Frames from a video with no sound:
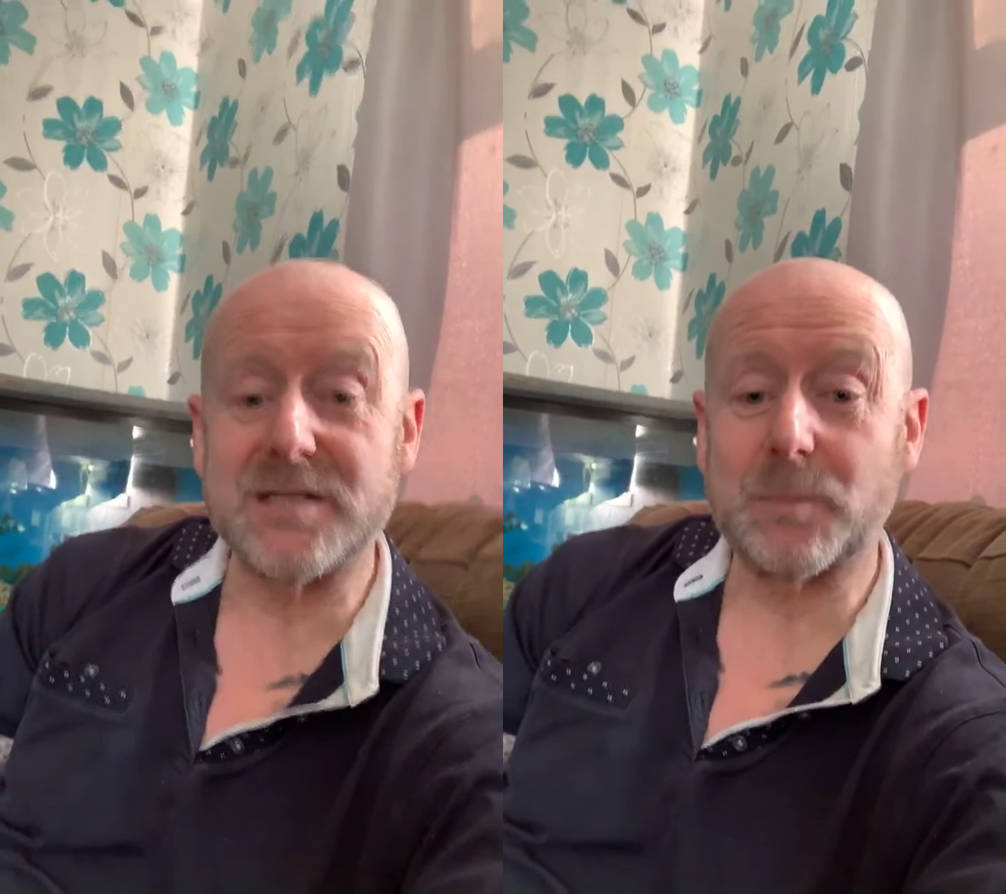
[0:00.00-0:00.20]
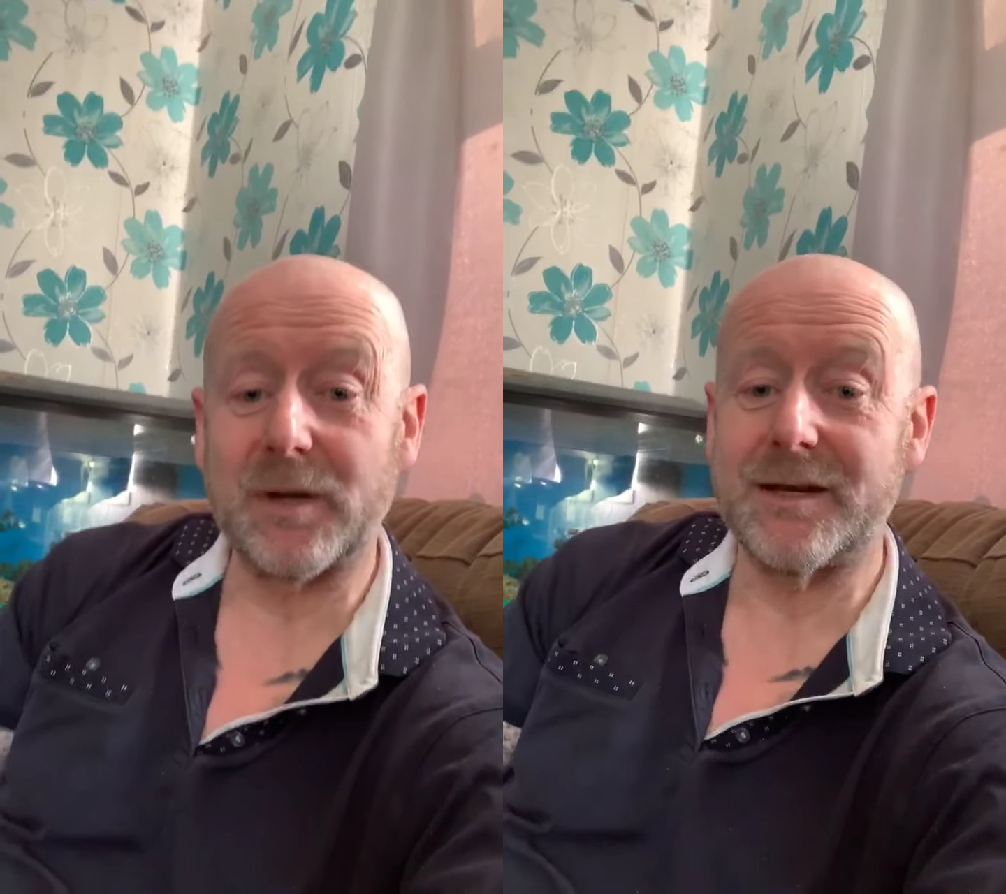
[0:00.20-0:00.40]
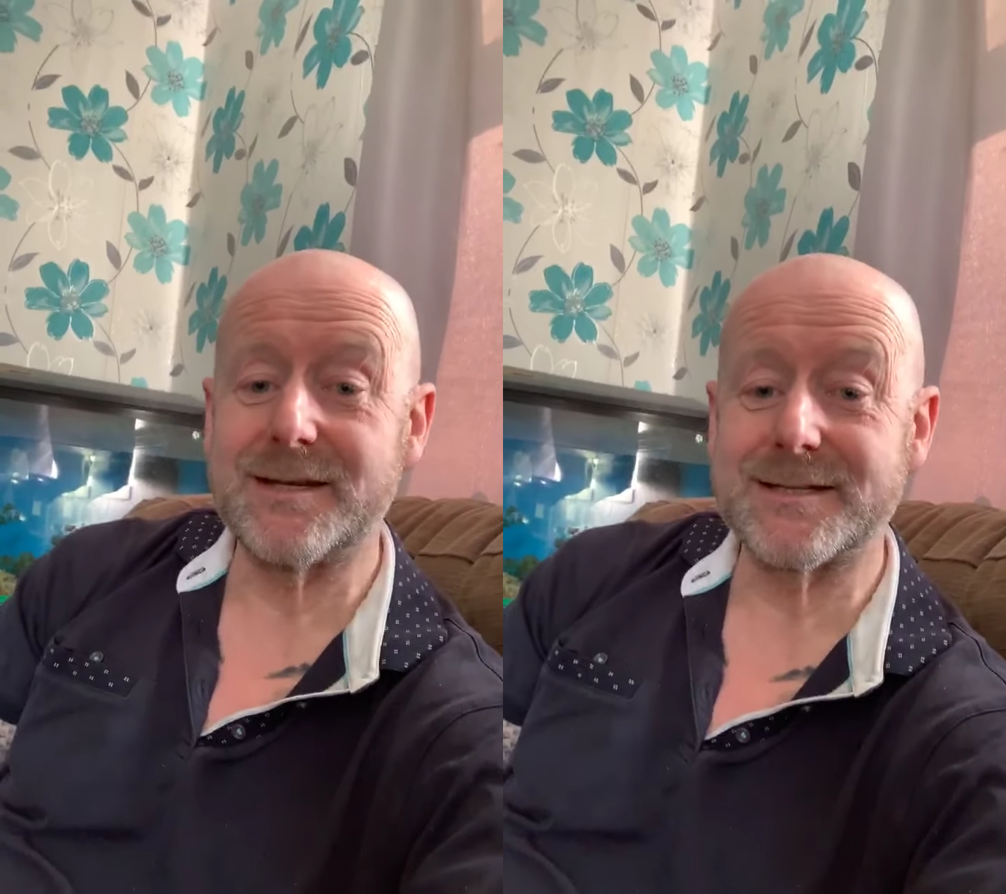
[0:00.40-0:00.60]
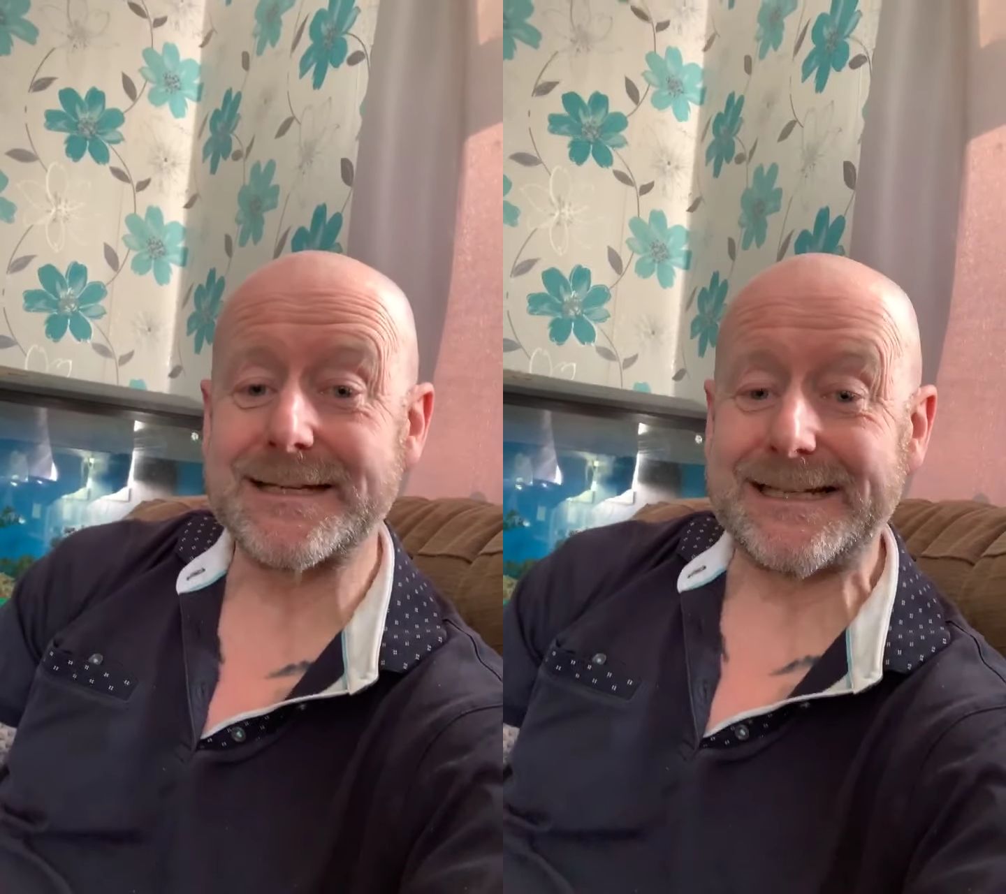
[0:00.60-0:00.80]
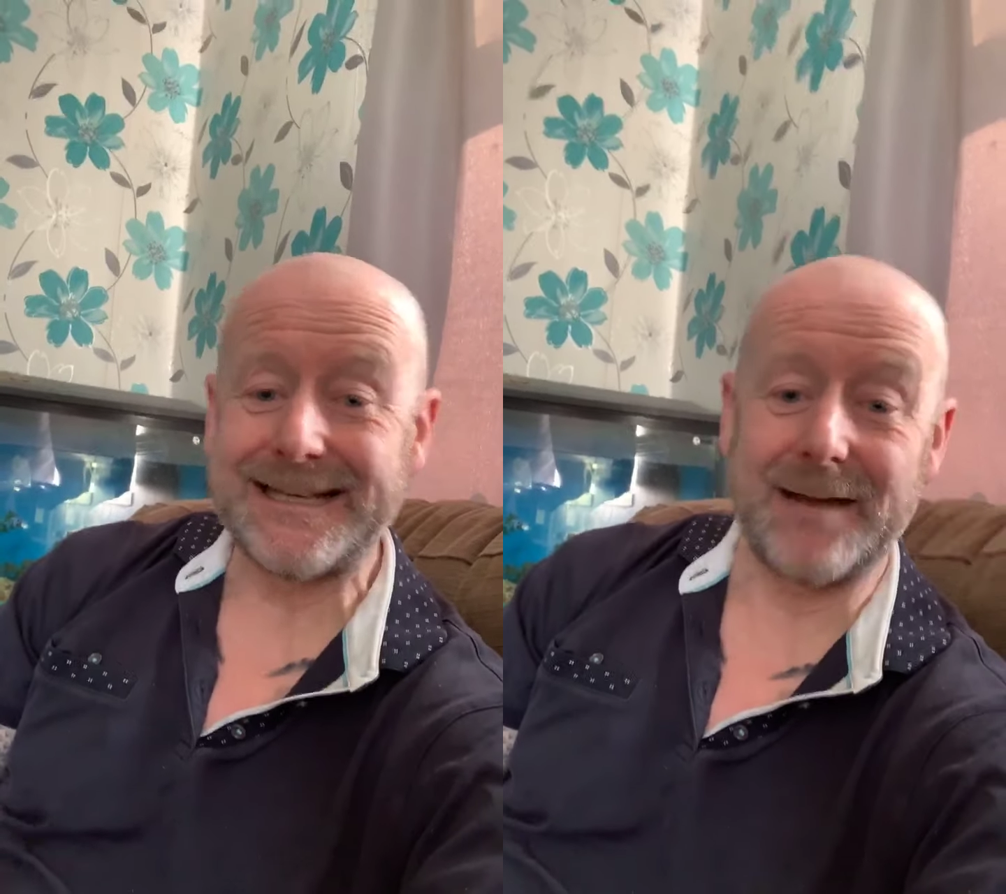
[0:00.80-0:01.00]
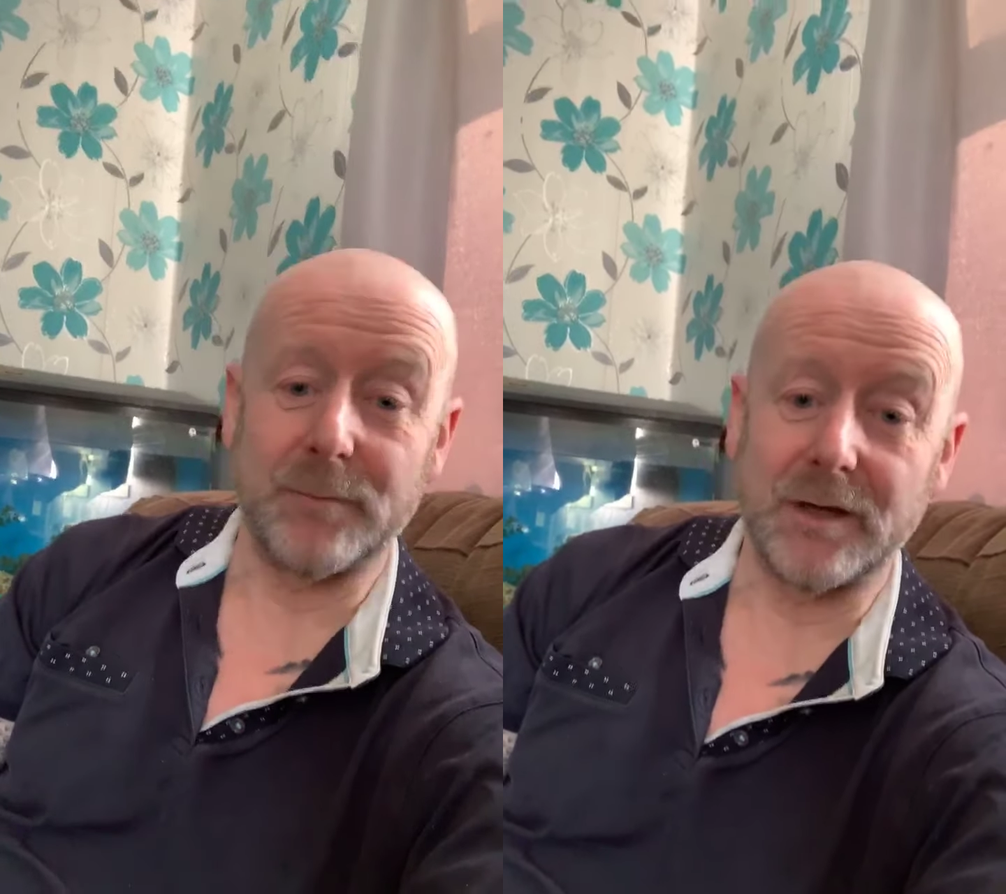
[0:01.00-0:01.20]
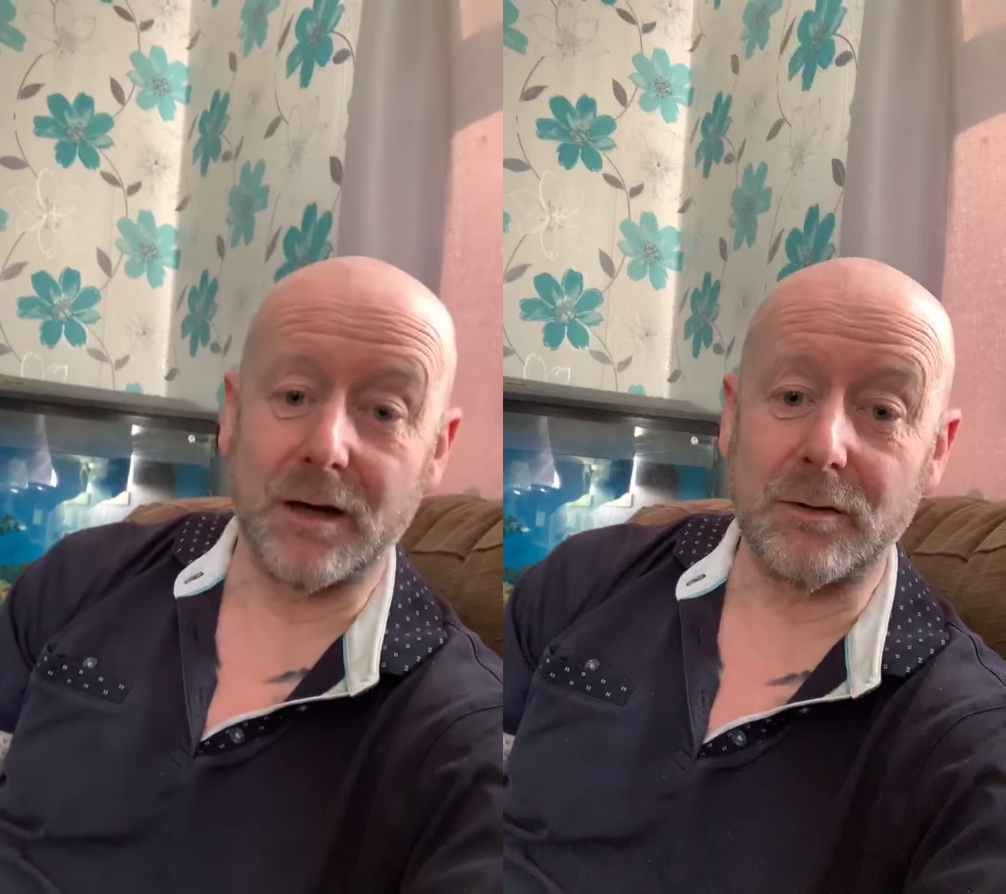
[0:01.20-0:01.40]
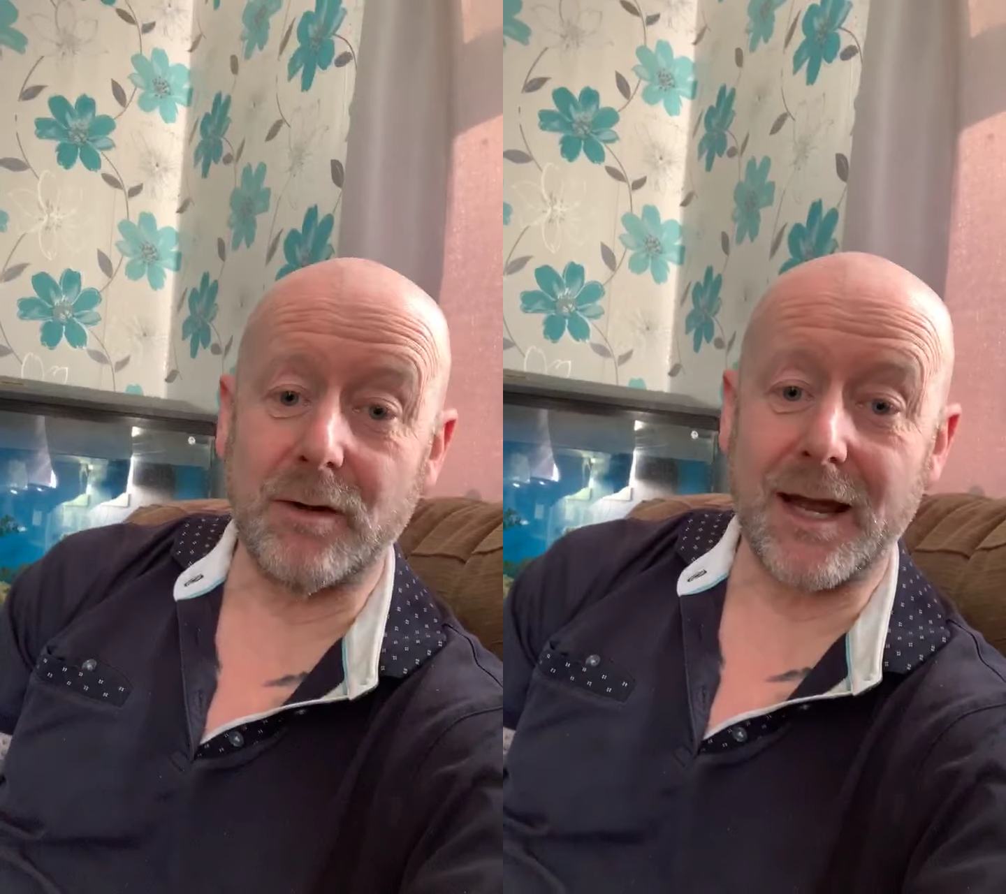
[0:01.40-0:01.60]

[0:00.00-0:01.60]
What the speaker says: please let me know.